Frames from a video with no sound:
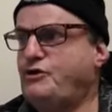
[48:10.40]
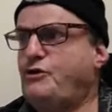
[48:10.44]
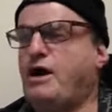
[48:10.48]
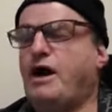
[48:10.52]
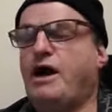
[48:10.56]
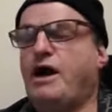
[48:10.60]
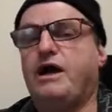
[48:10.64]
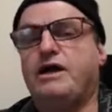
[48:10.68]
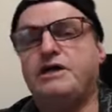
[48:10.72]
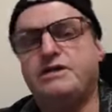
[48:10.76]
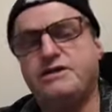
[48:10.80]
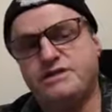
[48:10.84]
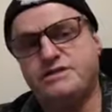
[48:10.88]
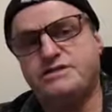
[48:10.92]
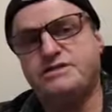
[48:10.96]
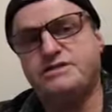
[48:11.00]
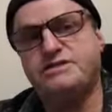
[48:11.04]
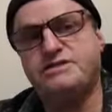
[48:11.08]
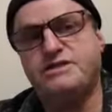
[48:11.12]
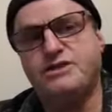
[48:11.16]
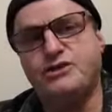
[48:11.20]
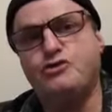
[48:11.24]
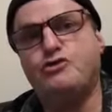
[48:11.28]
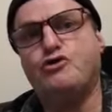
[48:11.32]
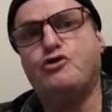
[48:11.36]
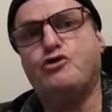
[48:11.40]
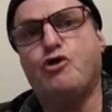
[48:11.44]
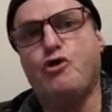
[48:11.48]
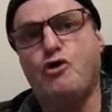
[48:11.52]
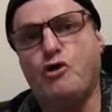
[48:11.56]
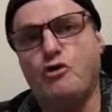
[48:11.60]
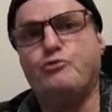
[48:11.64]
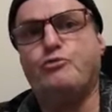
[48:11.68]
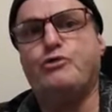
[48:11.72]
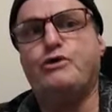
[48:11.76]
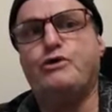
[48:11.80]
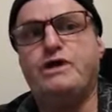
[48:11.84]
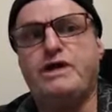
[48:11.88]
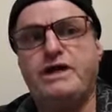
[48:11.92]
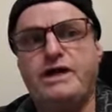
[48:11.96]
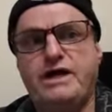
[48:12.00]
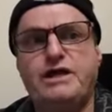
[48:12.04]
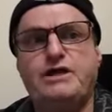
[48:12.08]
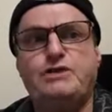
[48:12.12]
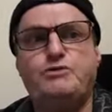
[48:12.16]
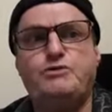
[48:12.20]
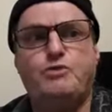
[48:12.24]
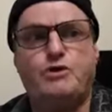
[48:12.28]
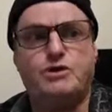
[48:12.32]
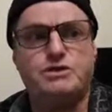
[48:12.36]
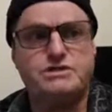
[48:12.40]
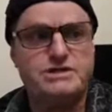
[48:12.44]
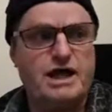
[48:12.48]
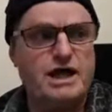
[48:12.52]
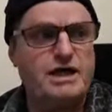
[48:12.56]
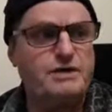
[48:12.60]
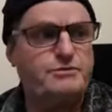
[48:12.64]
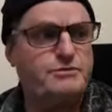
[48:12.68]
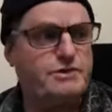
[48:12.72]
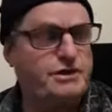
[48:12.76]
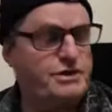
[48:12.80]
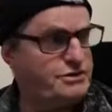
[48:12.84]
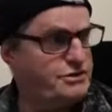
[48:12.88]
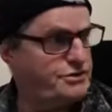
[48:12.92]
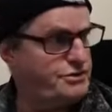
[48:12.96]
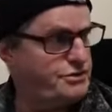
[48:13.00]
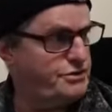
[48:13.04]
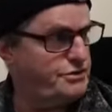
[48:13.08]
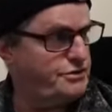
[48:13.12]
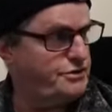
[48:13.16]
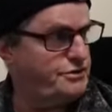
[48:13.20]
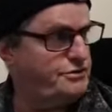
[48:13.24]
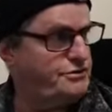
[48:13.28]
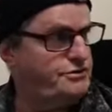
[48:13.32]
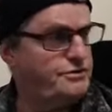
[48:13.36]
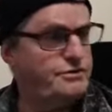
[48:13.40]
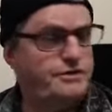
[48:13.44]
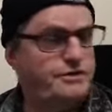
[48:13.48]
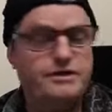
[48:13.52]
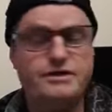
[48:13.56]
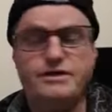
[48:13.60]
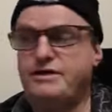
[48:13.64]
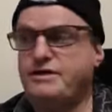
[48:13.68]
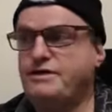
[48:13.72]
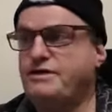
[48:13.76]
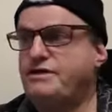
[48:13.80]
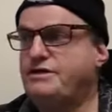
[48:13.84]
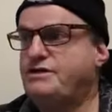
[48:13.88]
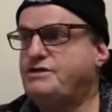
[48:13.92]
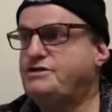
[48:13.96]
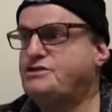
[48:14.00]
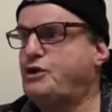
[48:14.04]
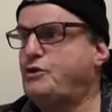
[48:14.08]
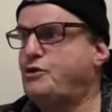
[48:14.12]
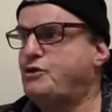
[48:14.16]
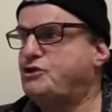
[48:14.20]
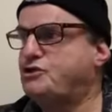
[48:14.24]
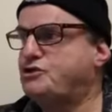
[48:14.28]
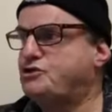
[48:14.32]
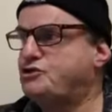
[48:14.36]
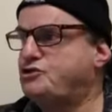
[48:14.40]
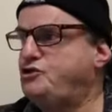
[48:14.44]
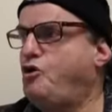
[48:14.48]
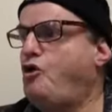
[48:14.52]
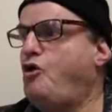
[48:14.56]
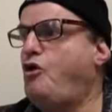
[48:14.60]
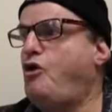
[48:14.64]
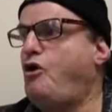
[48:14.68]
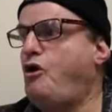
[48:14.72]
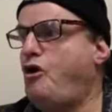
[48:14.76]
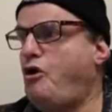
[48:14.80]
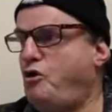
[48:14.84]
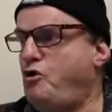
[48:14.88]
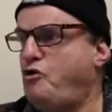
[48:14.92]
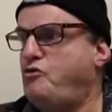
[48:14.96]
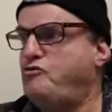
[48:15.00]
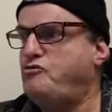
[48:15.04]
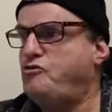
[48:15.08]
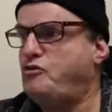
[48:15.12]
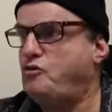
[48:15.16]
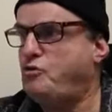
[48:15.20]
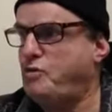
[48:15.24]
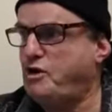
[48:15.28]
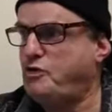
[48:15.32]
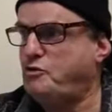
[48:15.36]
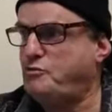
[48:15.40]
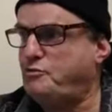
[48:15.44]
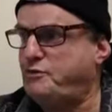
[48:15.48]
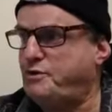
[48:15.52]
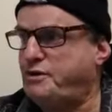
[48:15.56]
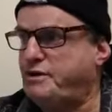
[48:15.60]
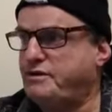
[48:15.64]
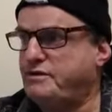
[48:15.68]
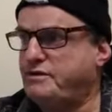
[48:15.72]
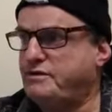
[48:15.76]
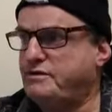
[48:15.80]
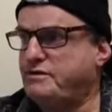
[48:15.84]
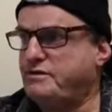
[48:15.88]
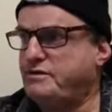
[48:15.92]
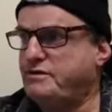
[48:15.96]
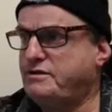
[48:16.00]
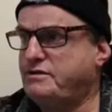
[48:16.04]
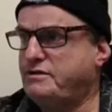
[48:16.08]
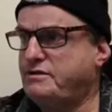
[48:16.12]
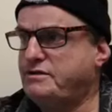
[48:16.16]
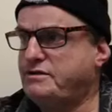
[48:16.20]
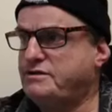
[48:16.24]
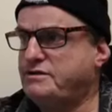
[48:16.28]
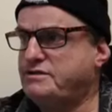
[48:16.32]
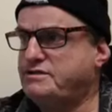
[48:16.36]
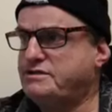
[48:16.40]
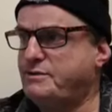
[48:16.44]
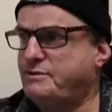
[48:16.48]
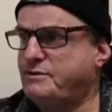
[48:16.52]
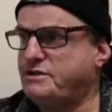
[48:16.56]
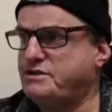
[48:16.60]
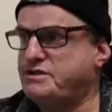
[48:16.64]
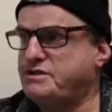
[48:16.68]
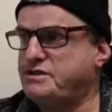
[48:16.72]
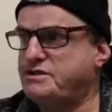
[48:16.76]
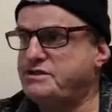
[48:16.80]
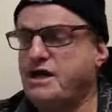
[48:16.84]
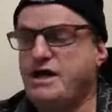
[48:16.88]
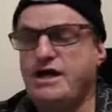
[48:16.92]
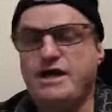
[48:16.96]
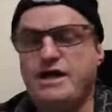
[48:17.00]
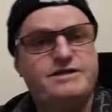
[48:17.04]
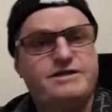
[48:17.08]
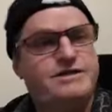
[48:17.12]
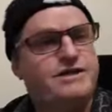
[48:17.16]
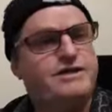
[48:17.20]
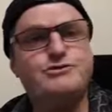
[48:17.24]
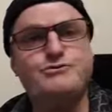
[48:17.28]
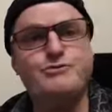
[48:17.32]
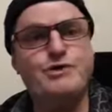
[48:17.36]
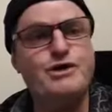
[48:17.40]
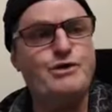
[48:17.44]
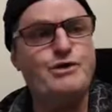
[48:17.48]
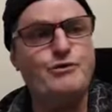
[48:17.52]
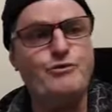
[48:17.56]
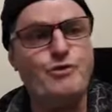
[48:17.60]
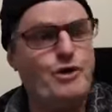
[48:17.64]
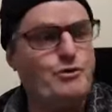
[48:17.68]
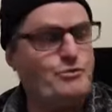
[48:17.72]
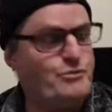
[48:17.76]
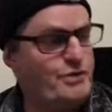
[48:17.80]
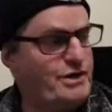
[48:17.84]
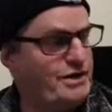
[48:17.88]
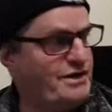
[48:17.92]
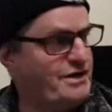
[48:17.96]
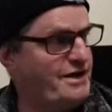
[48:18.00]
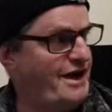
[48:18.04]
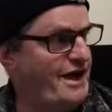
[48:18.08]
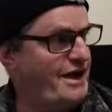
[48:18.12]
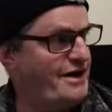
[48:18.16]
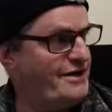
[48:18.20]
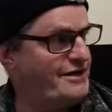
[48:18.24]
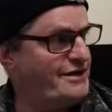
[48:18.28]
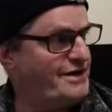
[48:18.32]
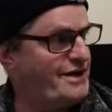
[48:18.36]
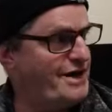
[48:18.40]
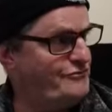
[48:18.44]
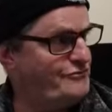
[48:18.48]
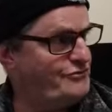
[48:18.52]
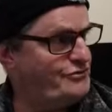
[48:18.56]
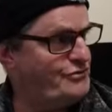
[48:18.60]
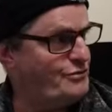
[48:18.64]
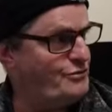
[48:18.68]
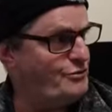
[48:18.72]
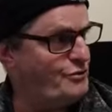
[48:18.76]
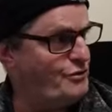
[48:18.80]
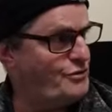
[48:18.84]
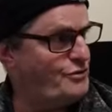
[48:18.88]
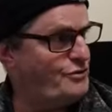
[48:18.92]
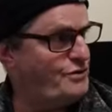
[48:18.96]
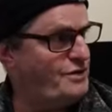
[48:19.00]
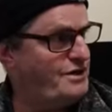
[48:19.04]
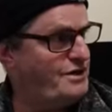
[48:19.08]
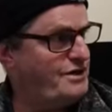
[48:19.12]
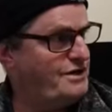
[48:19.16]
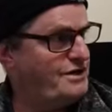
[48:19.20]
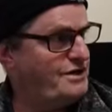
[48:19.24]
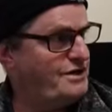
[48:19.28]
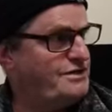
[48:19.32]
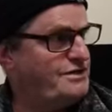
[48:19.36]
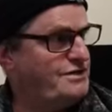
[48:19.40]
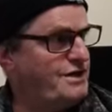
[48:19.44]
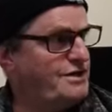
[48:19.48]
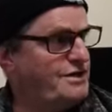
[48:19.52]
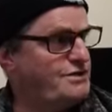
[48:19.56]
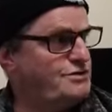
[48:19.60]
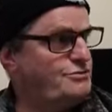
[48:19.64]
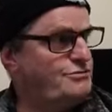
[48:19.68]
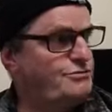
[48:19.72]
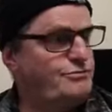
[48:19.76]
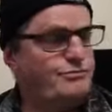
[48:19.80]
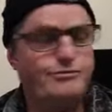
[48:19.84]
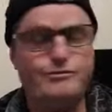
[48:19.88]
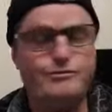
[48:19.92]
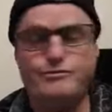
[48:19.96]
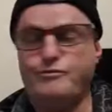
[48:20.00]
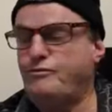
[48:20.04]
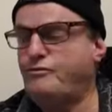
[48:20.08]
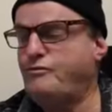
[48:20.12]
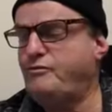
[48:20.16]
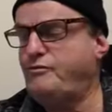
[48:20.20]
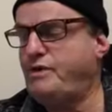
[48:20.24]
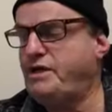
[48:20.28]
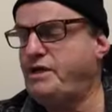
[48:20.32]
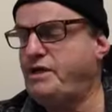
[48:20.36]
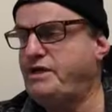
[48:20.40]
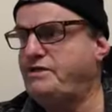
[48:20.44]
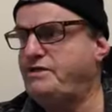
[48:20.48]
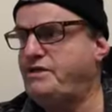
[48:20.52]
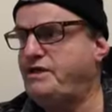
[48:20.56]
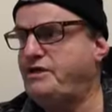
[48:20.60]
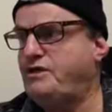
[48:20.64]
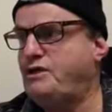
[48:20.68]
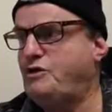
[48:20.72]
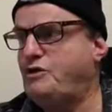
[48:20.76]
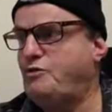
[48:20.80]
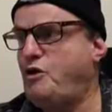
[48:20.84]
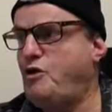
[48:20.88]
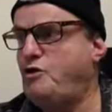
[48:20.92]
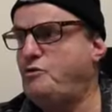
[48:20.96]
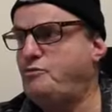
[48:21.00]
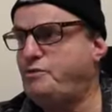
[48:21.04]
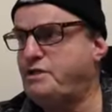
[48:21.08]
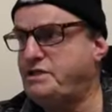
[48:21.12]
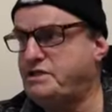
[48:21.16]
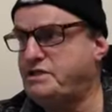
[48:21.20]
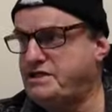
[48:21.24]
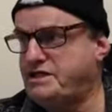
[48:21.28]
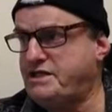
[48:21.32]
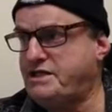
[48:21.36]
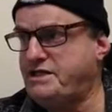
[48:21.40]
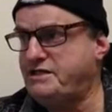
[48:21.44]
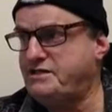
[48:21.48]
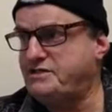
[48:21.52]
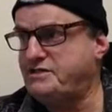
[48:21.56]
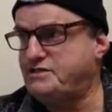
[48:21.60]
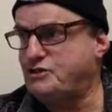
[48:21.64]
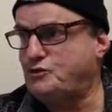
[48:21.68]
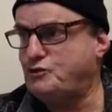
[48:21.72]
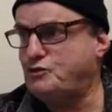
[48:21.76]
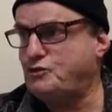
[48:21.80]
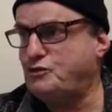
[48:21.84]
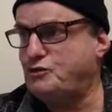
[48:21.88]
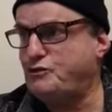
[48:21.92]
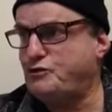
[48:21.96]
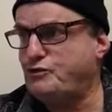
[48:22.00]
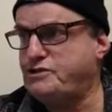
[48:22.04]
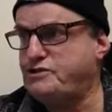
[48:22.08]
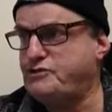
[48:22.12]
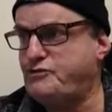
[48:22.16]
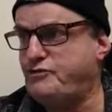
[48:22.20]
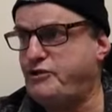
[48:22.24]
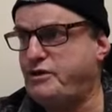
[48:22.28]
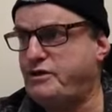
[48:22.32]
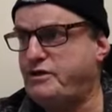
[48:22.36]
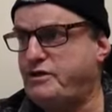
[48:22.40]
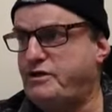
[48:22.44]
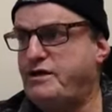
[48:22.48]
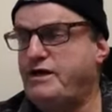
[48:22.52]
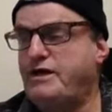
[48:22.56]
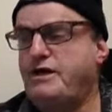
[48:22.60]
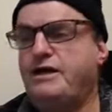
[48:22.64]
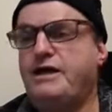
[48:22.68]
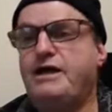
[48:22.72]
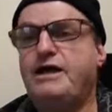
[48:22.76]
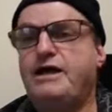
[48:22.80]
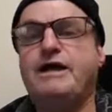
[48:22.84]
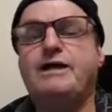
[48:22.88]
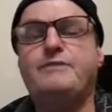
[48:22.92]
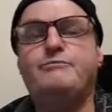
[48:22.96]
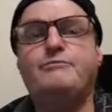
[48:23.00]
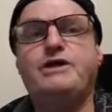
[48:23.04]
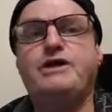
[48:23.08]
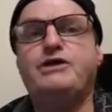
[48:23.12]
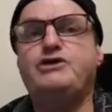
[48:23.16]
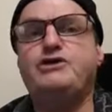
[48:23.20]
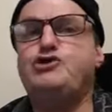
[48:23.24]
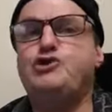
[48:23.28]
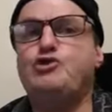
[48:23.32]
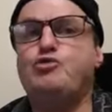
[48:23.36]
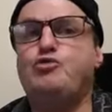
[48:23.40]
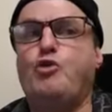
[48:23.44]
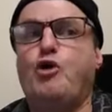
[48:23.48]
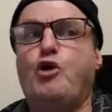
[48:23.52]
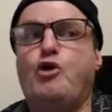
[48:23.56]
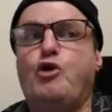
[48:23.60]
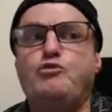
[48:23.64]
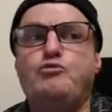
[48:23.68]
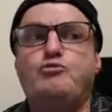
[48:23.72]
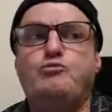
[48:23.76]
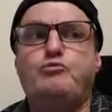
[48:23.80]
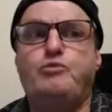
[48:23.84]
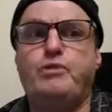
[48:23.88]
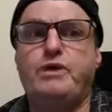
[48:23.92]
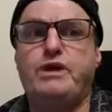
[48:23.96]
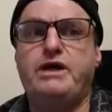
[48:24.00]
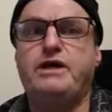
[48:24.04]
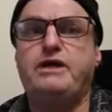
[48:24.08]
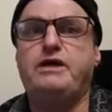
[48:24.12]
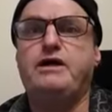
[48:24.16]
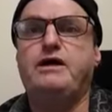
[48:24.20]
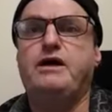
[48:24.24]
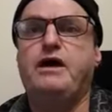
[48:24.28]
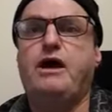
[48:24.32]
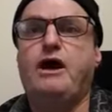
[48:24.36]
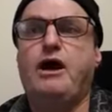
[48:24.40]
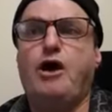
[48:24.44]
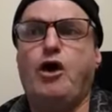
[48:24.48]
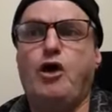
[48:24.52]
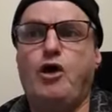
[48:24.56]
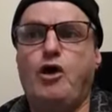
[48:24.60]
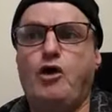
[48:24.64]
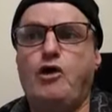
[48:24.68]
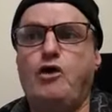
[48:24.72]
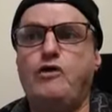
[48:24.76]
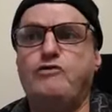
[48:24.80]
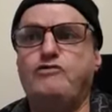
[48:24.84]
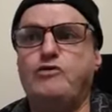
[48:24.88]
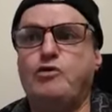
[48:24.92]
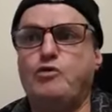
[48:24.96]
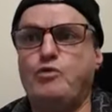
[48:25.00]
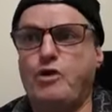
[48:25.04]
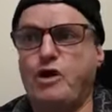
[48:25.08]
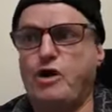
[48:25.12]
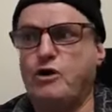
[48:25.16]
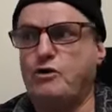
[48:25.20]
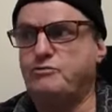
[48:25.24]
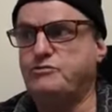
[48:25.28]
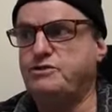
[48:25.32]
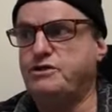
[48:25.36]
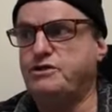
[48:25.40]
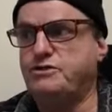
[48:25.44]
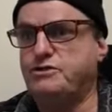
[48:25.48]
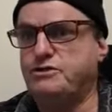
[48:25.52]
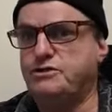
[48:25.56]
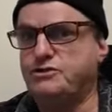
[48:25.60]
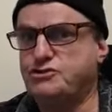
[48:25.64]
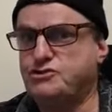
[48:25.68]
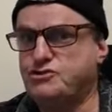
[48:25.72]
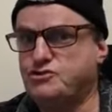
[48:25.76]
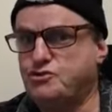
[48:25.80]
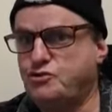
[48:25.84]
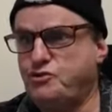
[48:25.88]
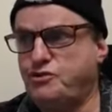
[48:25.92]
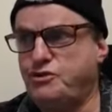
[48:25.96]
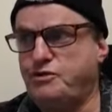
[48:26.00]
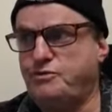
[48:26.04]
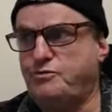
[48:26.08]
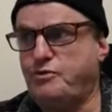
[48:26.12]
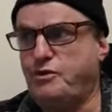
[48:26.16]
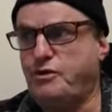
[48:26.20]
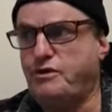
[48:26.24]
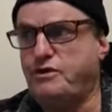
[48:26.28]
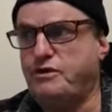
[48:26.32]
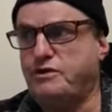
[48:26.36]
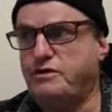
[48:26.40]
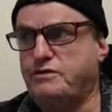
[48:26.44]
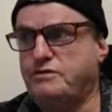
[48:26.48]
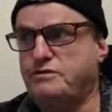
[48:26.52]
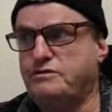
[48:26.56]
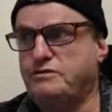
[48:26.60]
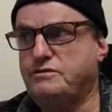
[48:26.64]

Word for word: you under, you comprehend what's happening to you, so it's not overwhelming. Does that make sense? Doesn't mean it won't be uncomfortable. Doesn't mean that there won't be tears and all the rest of it. It means you won't be overwhelmed and destroyed by it.